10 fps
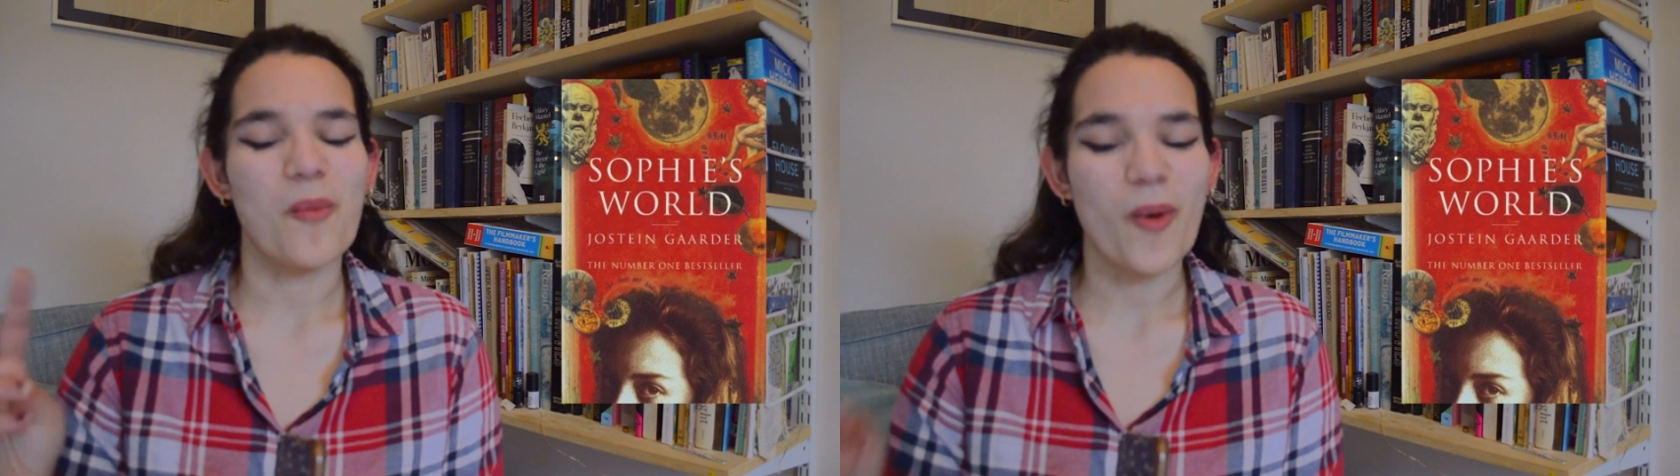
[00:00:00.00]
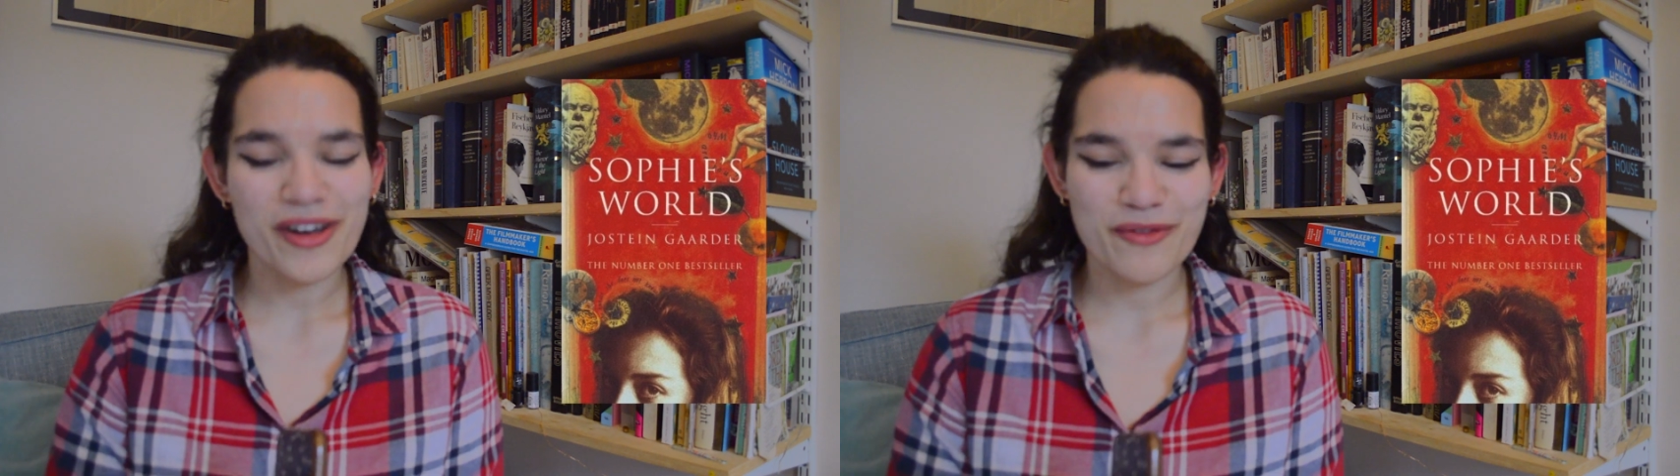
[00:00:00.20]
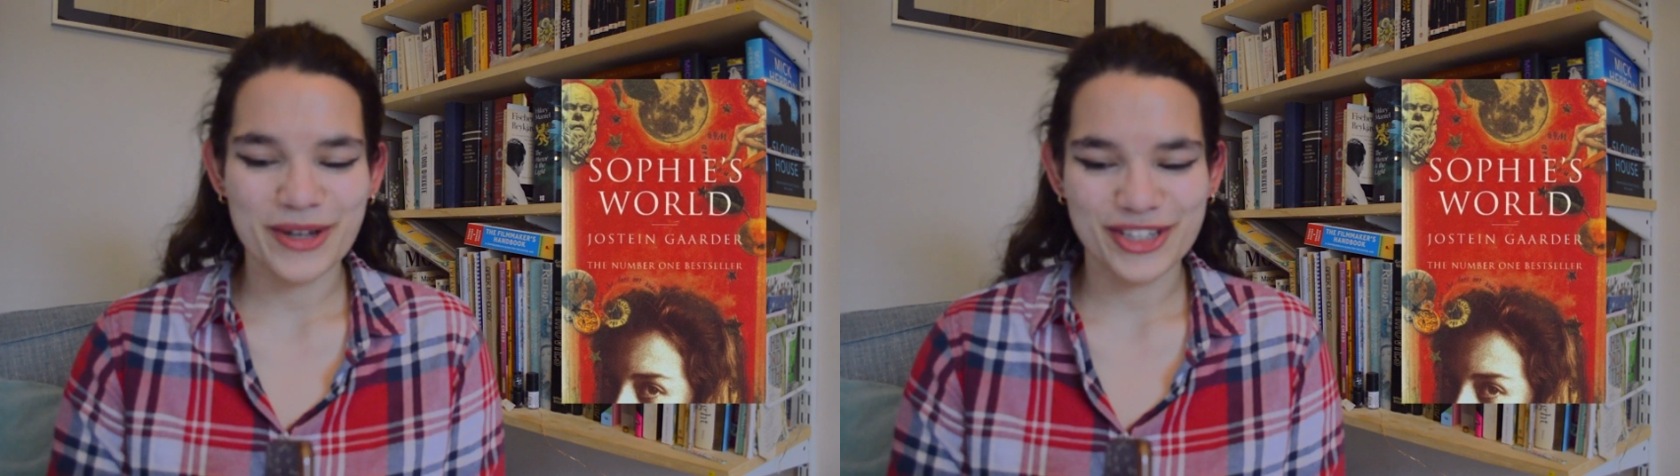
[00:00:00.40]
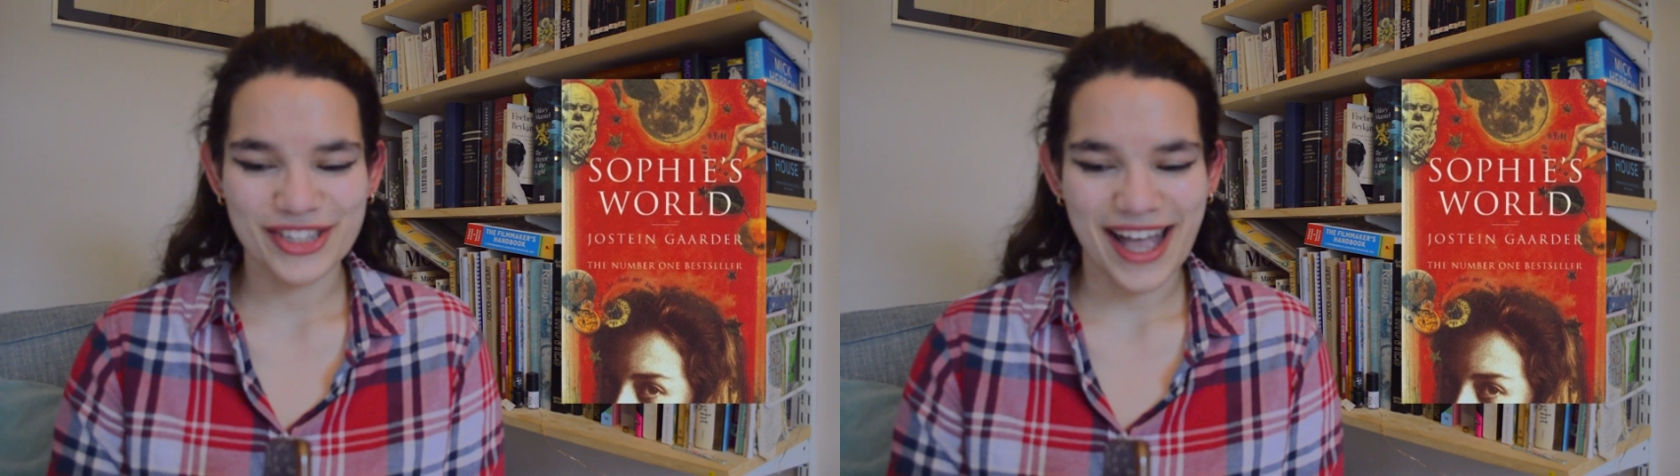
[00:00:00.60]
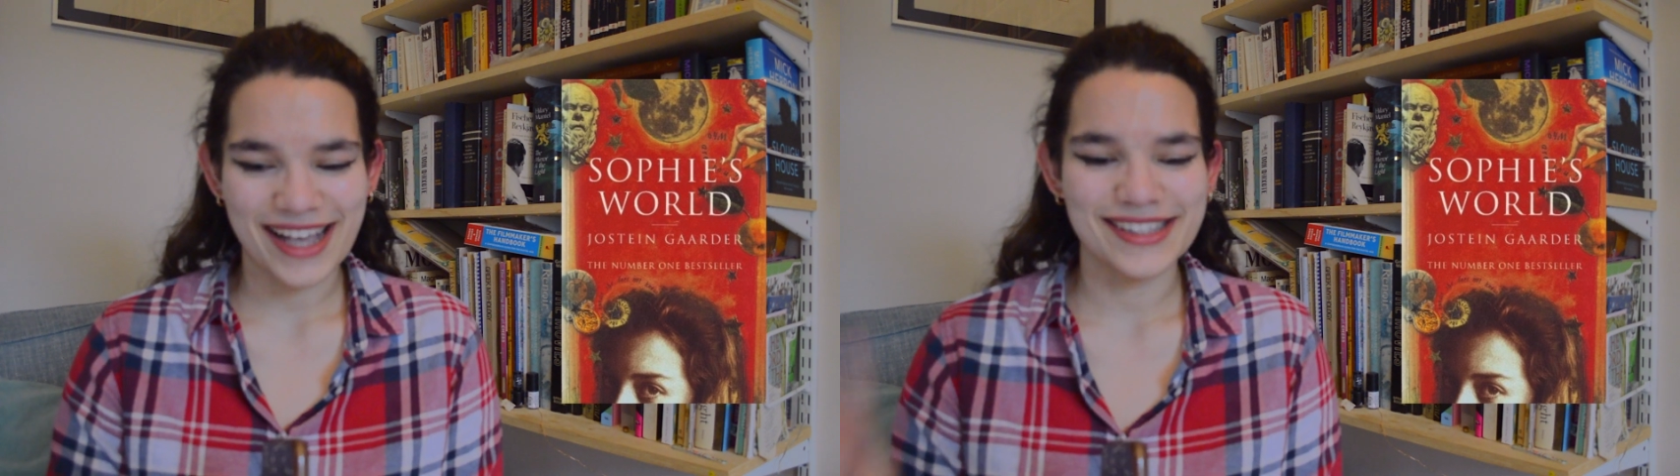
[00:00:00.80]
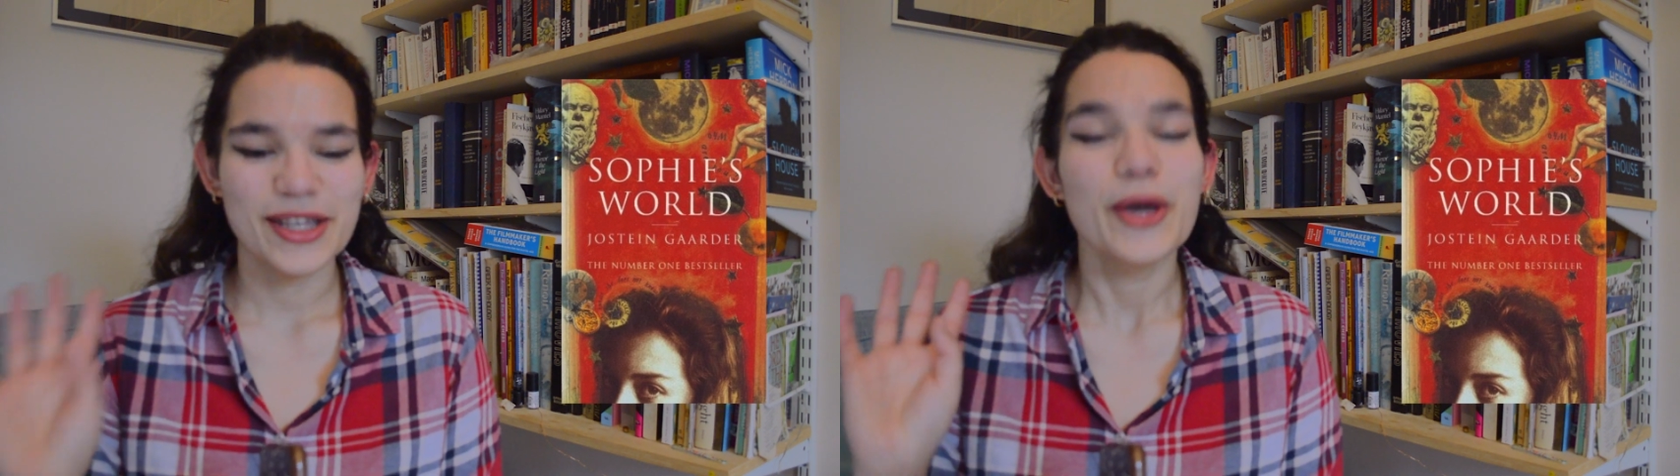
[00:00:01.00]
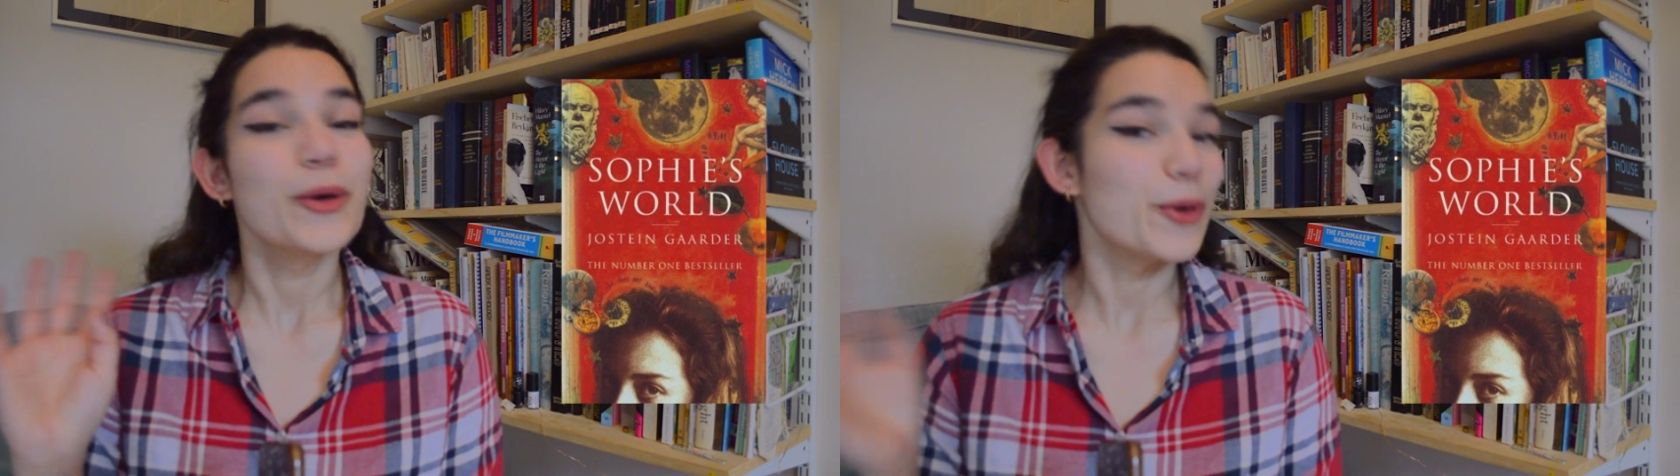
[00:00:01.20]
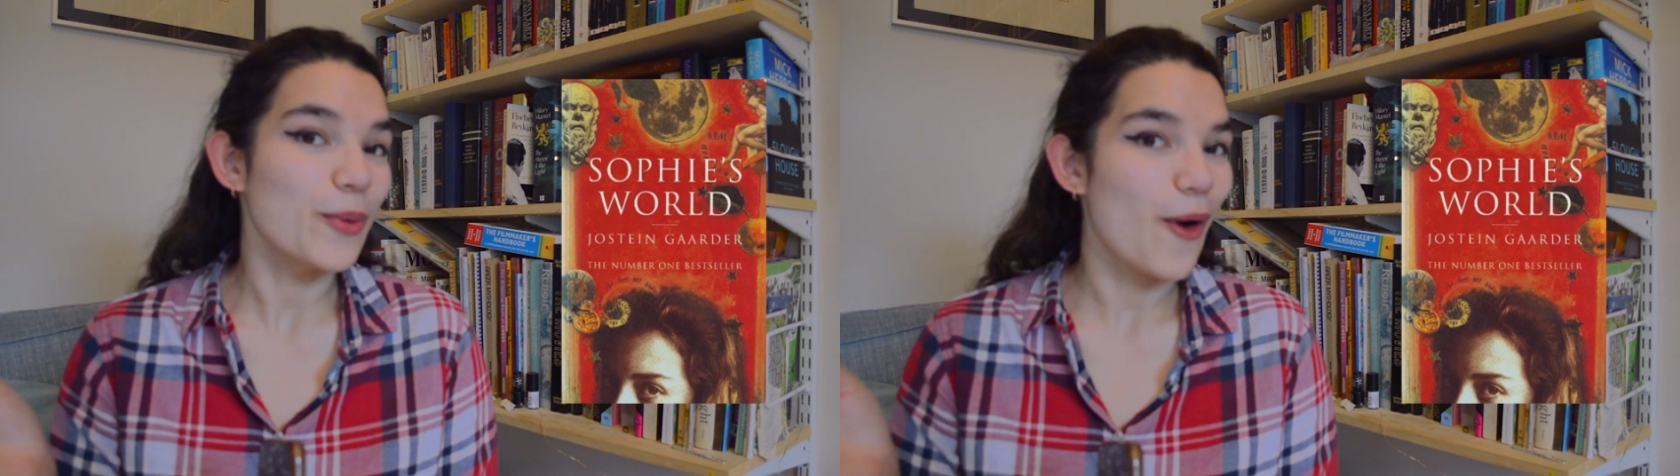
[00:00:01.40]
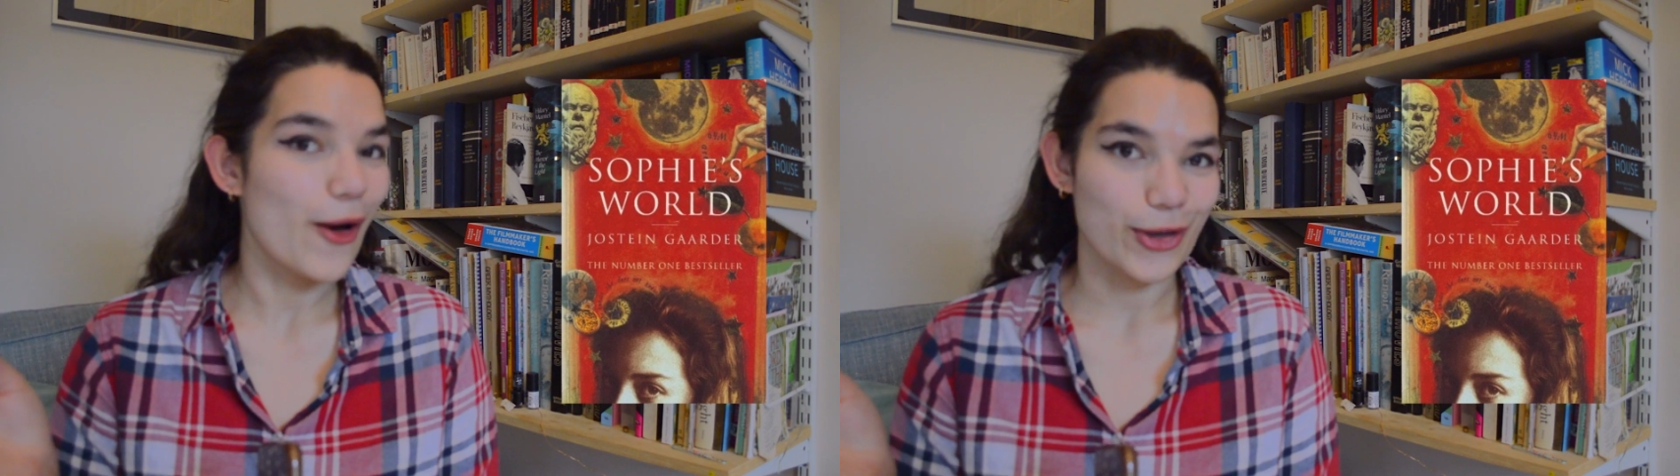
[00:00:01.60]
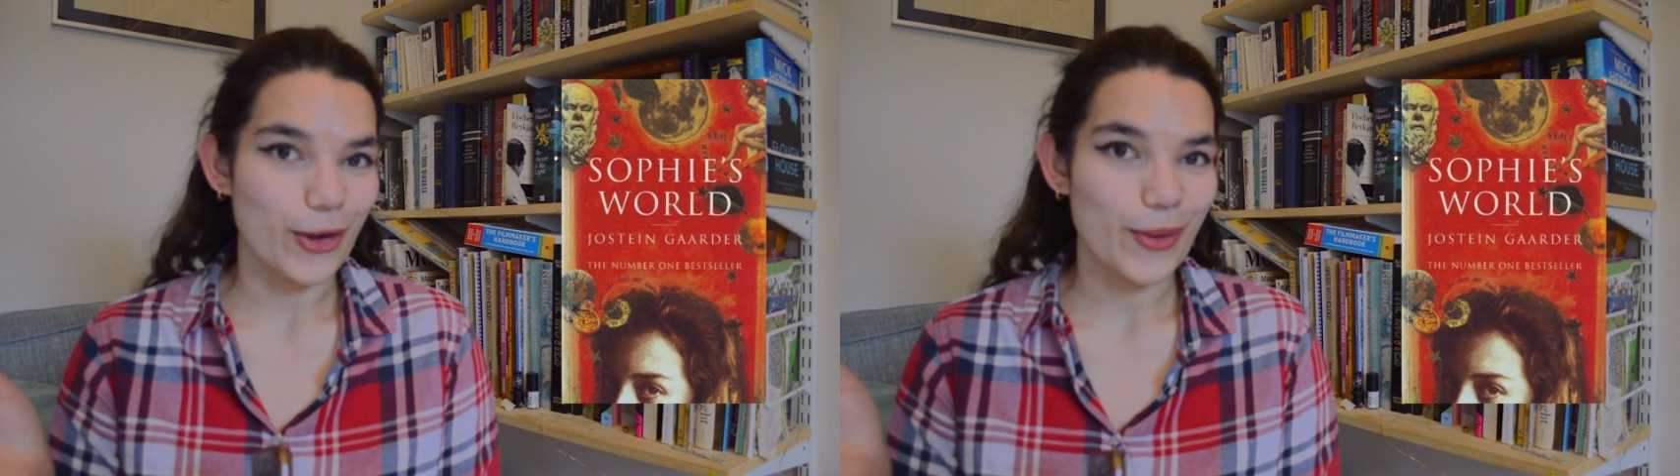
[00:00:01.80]
one of which says, "Who
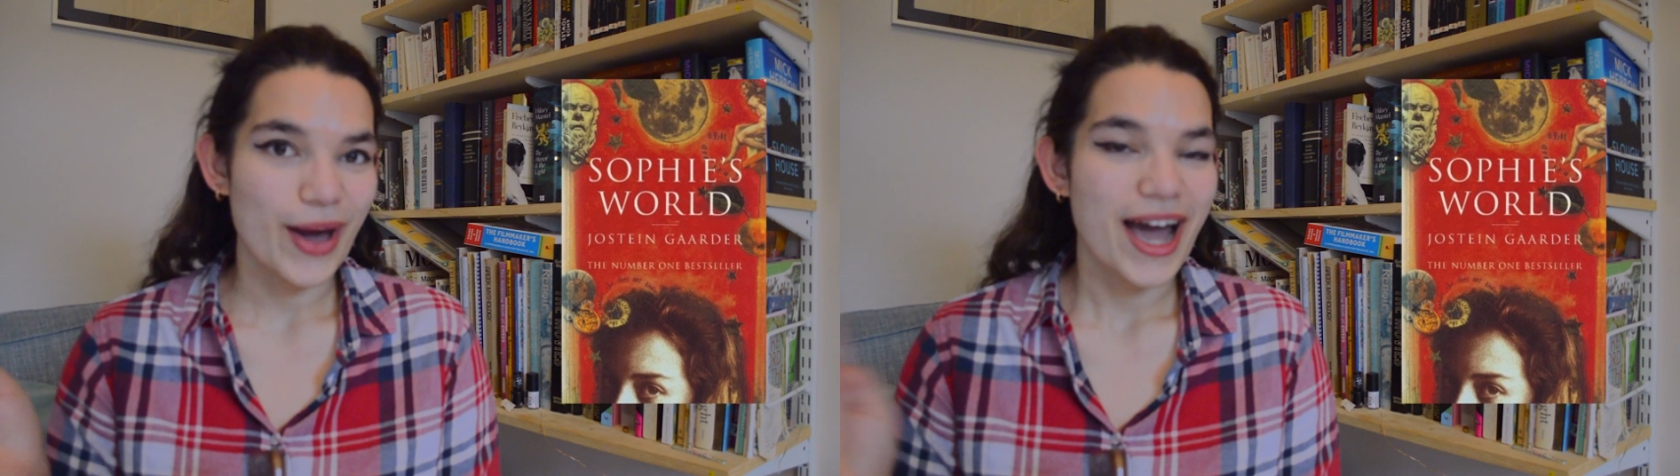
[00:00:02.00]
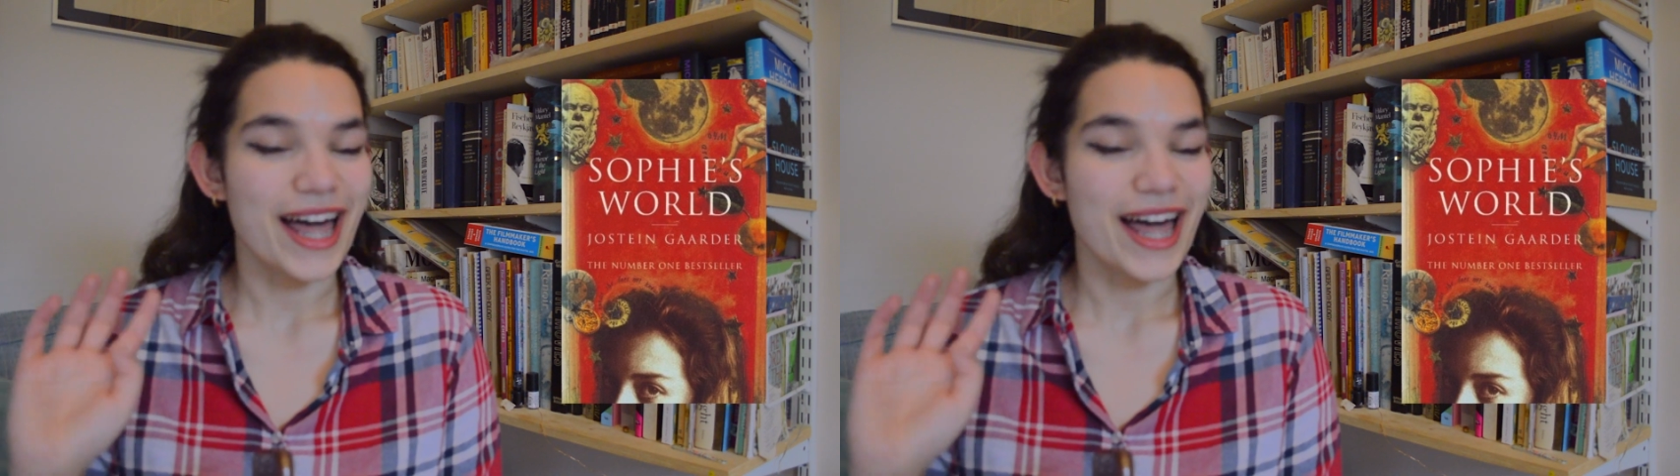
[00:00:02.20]
are you?"